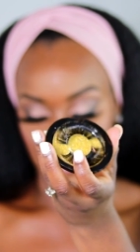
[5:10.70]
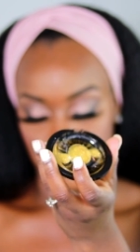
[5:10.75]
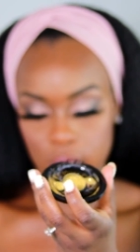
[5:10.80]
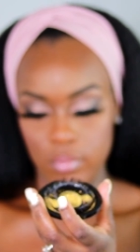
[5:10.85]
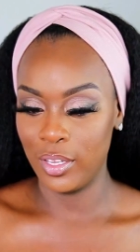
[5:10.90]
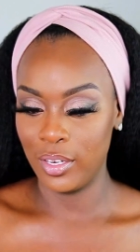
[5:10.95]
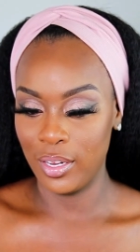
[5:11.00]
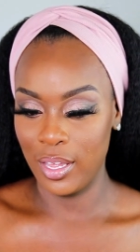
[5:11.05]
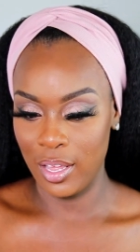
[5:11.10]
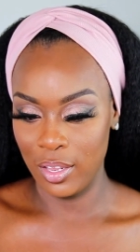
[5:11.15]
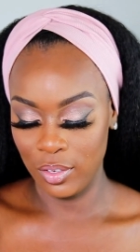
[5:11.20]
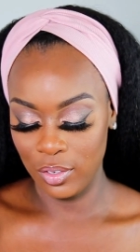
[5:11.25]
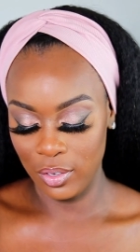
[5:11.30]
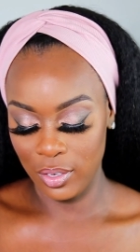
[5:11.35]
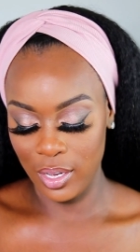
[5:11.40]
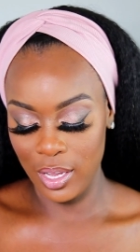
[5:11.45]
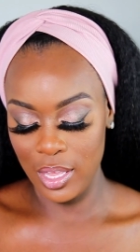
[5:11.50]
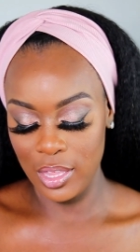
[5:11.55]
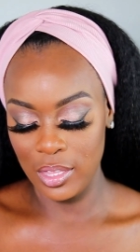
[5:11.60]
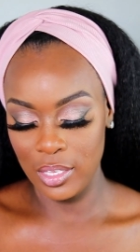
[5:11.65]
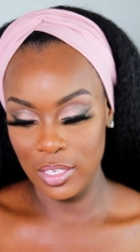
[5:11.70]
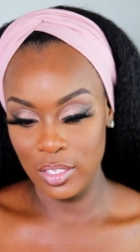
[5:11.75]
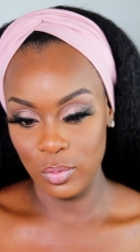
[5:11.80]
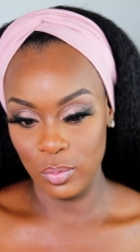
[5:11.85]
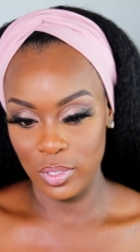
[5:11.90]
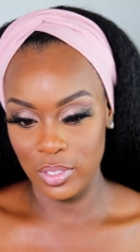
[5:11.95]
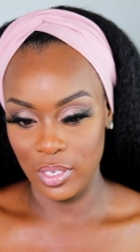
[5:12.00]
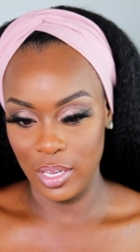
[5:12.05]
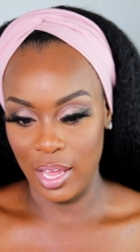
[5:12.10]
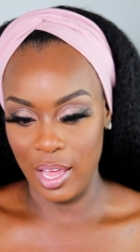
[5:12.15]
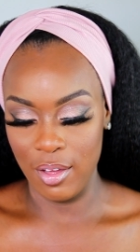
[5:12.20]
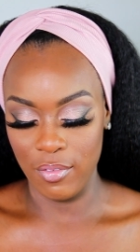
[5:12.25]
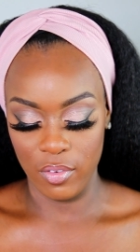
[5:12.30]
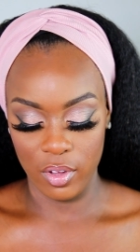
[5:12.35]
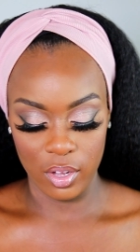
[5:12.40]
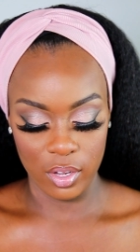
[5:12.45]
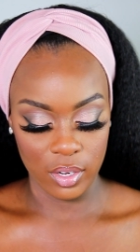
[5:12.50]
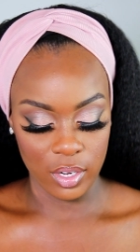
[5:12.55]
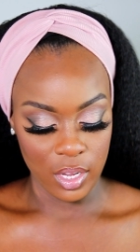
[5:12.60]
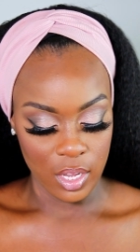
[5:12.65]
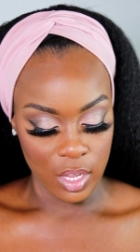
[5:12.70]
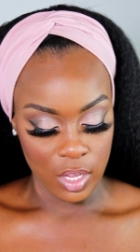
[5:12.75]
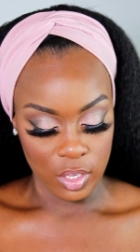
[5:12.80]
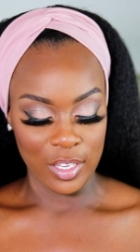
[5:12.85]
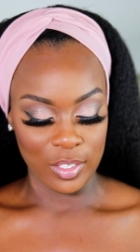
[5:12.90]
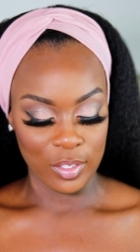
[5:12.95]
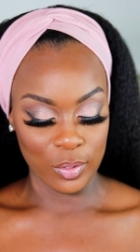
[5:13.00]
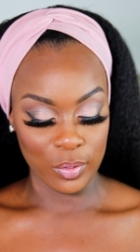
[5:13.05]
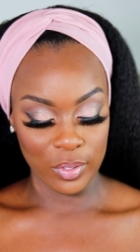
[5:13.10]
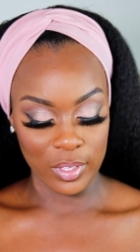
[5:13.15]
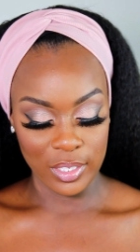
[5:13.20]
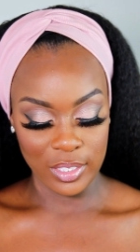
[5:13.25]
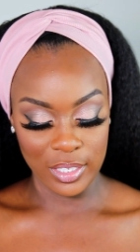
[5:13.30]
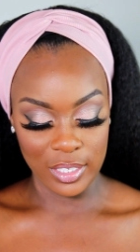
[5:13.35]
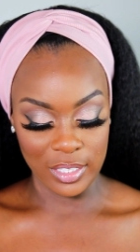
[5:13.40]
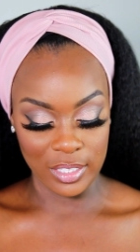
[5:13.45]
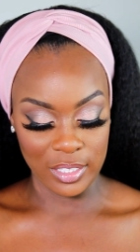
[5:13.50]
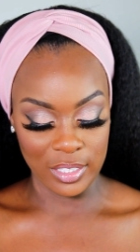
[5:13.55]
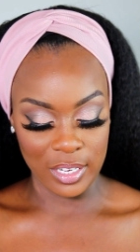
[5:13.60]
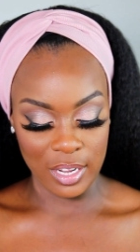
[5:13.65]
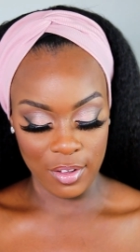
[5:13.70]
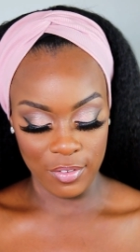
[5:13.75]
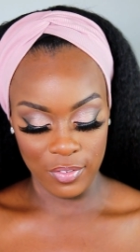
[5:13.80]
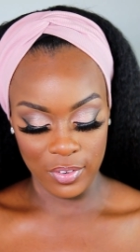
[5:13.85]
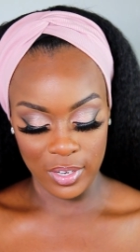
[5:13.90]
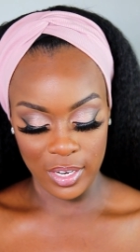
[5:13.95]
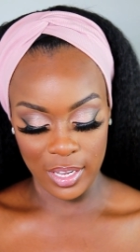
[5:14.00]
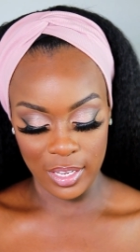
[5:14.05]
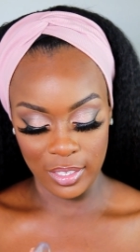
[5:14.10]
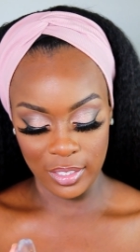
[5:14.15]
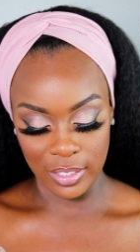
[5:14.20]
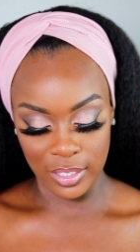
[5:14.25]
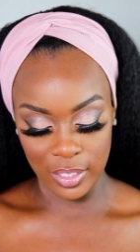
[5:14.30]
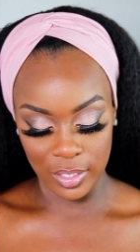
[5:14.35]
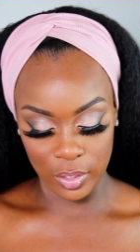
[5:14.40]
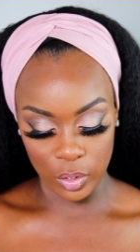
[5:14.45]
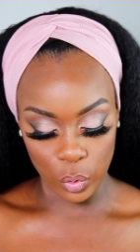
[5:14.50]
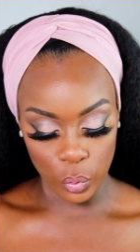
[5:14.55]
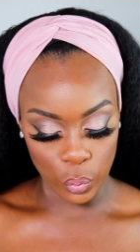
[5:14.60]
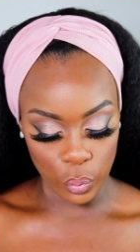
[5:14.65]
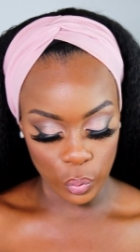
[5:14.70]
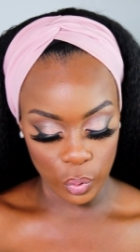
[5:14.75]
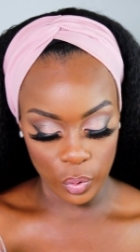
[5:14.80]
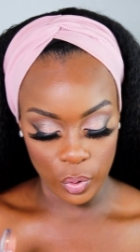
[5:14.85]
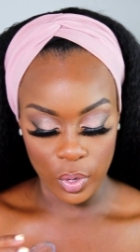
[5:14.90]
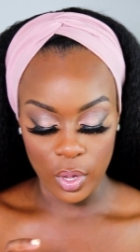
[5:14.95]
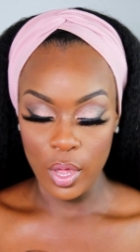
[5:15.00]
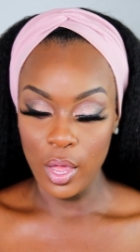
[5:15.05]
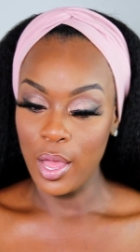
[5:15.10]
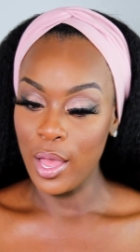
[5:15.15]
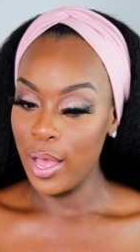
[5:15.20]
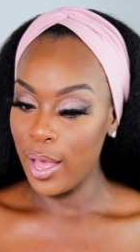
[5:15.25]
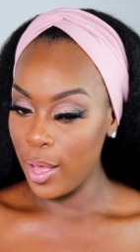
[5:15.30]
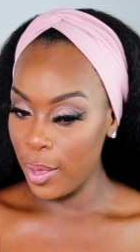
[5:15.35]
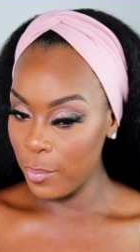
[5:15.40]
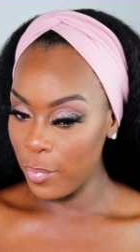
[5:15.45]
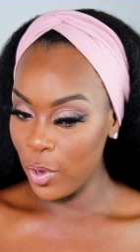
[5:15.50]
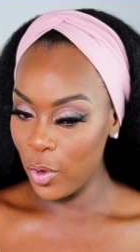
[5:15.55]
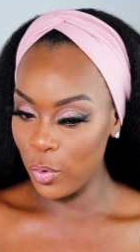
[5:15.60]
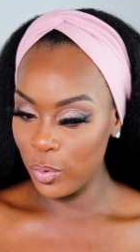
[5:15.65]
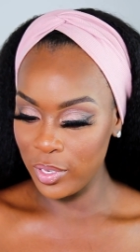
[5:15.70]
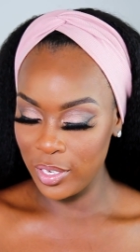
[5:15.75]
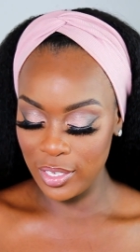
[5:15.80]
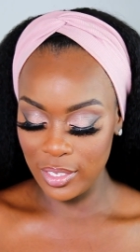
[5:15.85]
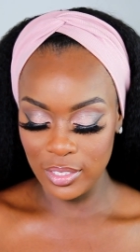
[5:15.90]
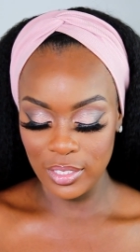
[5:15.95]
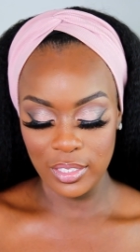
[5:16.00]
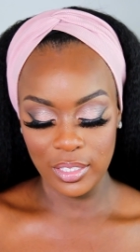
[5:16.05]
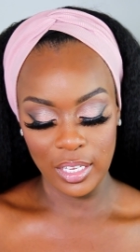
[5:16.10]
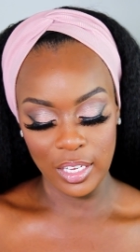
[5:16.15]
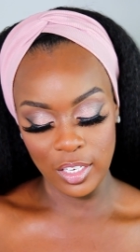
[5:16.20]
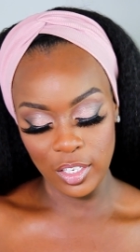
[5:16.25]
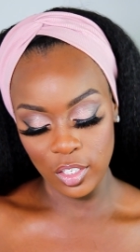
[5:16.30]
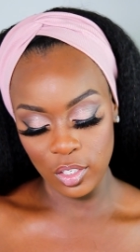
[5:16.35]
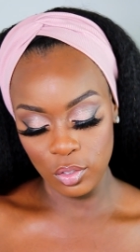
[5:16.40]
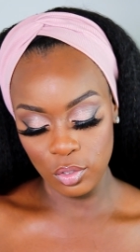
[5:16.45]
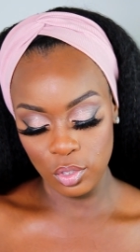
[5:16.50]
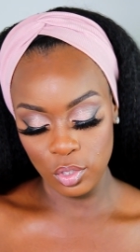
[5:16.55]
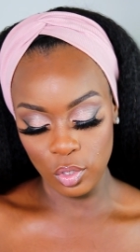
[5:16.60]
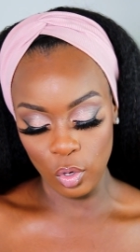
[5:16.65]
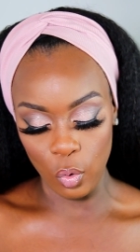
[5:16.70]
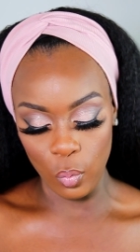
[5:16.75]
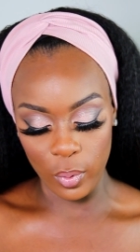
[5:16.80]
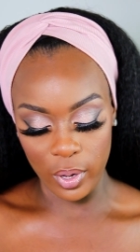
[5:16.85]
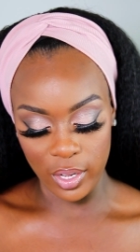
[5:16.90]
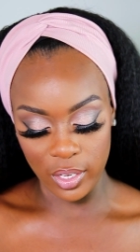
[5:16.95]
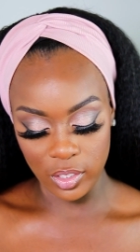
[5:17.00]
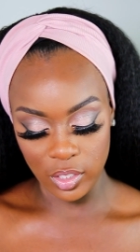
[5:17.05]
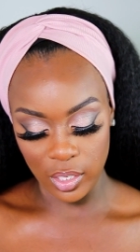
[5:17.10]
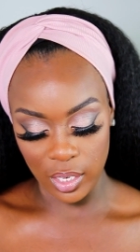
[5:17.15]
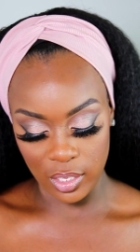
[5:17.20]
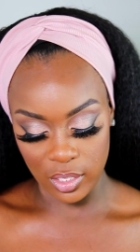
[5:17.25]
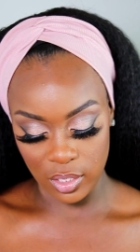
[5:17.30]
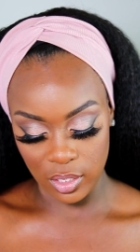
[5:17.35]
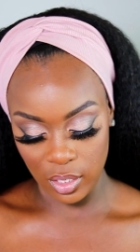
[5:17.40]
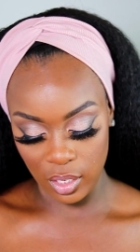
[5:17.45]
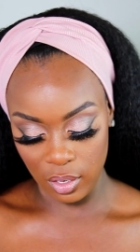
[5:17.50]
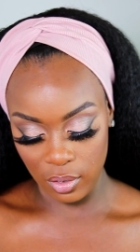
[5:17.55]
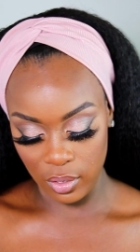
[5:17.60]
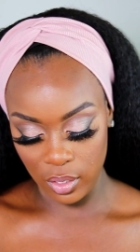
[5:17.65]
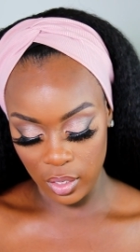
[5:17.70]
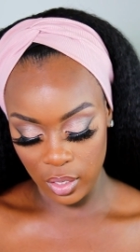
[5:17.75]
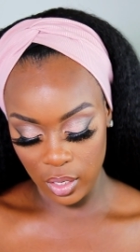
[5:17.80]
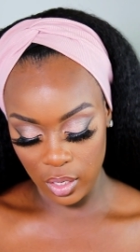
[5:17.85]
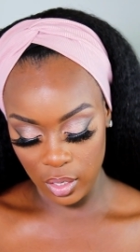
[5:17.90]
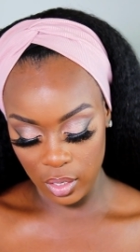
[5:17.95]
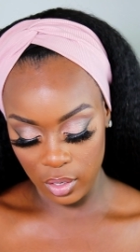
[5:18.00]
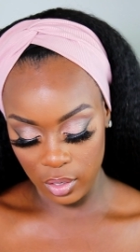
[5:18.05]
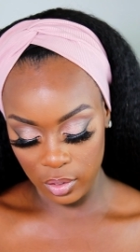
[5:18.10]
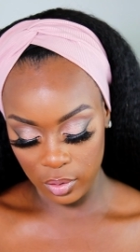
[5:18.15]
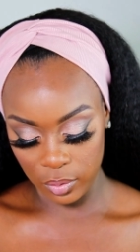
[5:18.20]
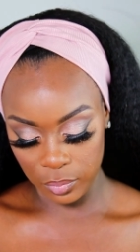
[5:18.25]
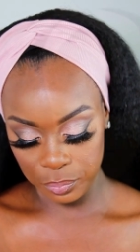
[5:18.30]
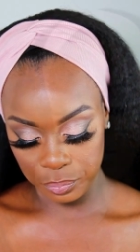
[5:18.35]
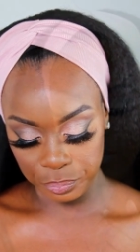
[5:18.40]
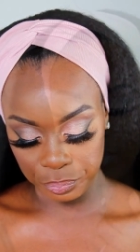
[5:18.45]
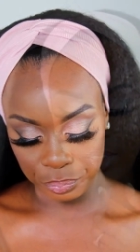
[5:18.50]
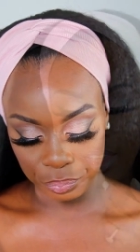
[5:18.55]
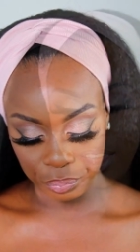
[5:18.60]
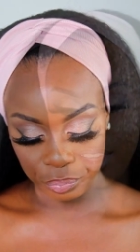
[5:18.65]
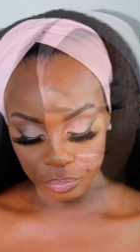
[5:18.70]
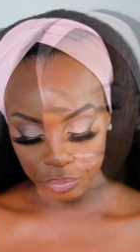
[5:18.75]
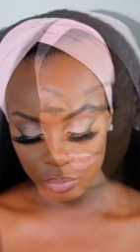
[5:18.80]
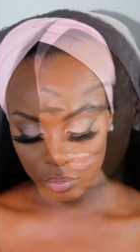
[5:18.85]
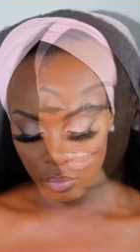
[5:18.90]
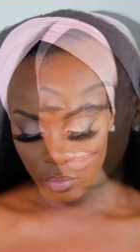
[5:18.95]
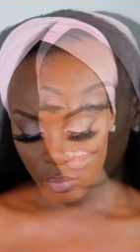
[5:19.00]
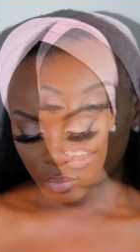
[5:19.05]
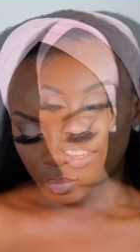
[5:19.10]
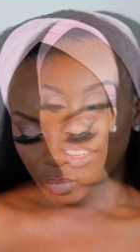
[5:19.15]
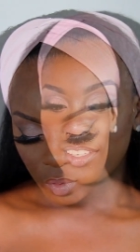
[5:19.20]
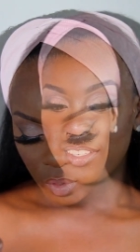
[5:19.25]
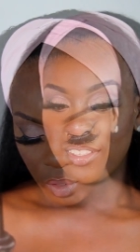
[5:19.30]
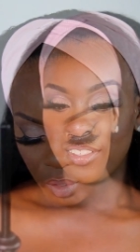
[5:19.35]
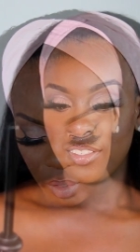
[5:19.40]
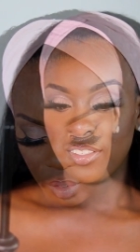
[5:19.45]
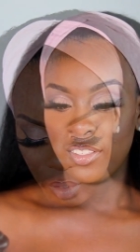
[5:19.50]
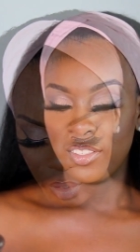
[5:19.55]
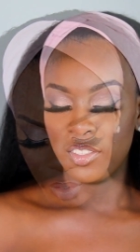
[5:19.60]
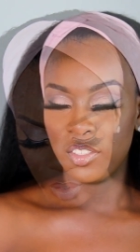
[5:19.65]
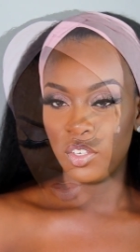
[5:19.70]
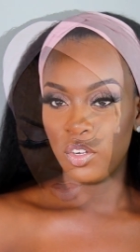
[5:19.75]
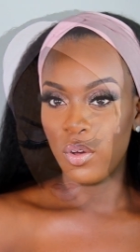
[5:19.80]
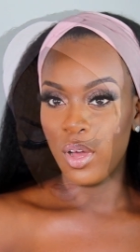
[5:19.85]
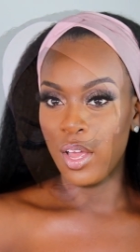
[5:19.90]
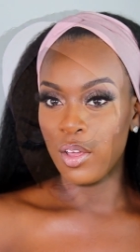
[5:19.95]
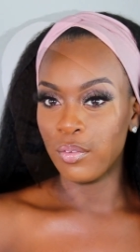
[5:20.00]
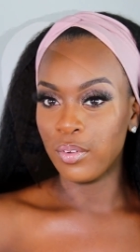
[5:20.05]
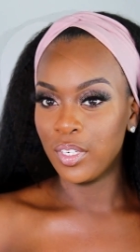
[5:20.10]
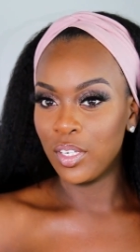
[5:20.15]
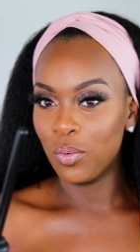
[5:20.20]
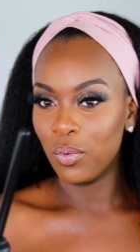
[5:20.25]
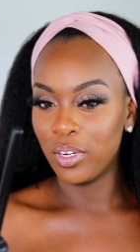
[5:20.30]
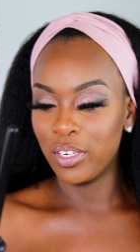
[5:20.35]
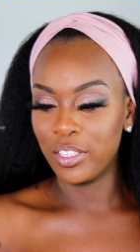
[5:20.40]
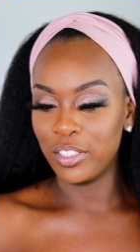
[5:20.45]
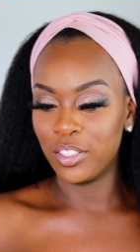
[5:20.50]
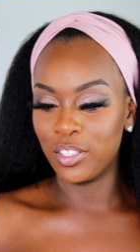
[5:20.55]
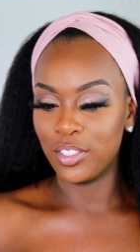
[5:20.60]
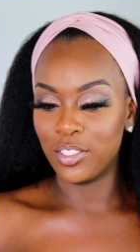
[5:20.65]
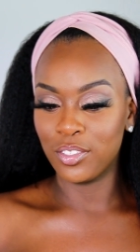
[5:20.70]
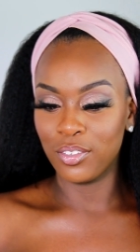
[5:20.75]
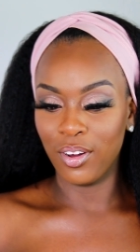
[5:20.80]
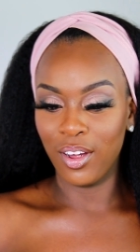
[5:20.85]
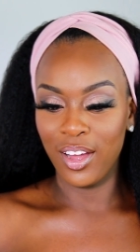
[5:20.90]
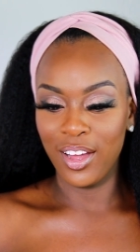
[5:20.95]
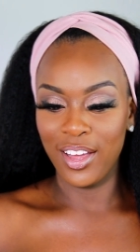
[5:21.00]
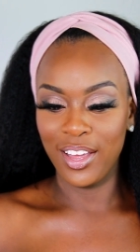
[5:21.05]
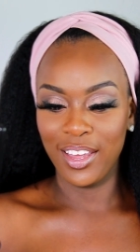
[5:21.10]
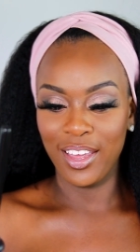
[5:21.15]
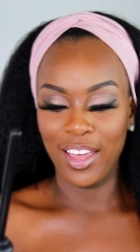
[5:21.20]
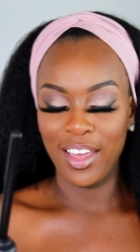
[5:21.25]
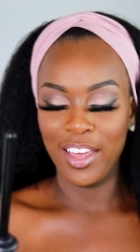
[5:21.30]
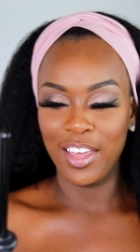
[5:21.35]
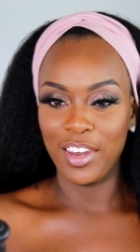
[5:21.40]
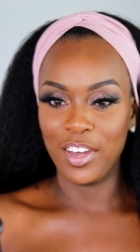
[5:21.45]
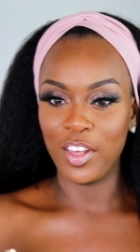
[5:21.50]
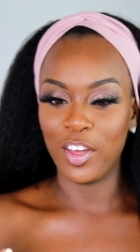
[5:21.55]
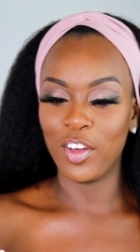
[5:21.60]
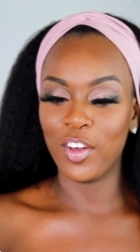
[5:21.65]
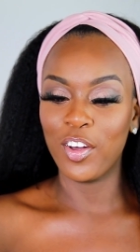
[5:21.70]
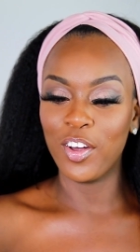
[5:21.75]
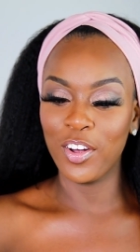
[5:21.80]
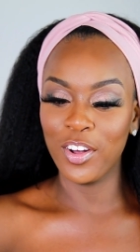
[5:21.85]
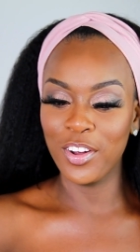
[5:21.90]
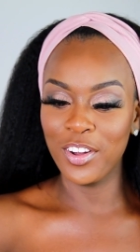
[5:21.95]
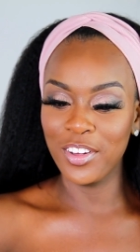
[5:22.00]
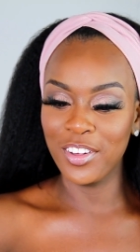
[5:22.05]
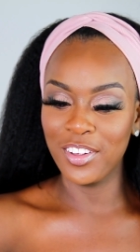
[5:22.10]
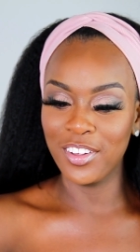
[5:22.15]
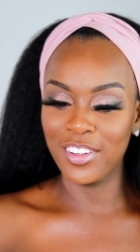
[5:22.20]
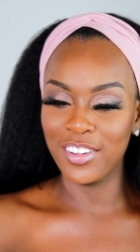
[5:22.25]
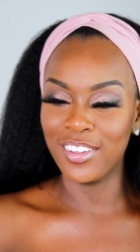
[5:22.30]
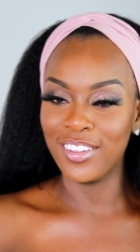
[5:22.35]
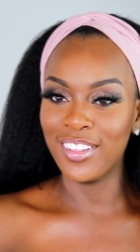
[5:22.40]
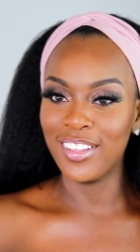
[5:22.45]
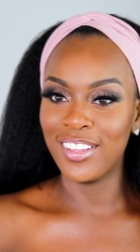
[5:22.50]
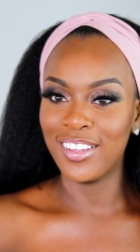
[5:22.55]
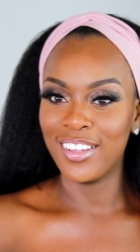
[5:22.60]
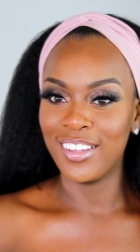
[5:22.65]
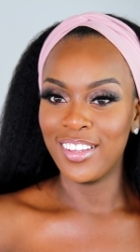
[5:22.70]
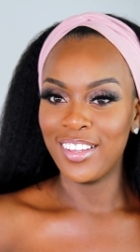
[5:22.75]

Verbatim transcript: I mean, like, look at these ones I have on. So this is definitely a bonus. Thank you so much, Asteria Hair. So I really wanted to try and curl